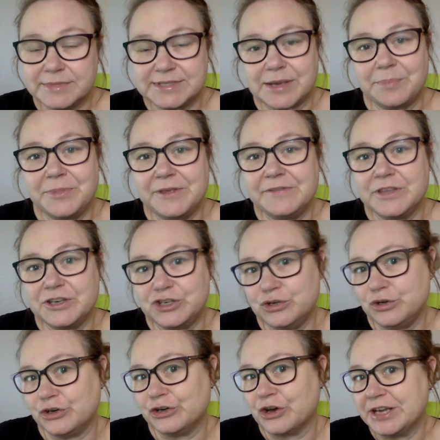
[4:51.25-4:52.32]
something that you
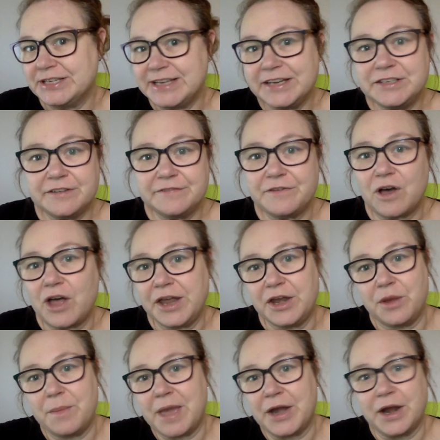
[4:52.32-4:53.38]
can identify no
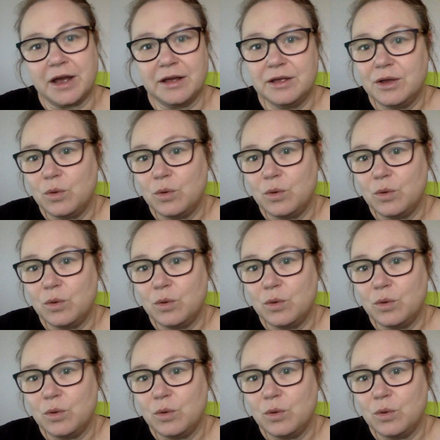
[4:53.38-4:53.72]
matter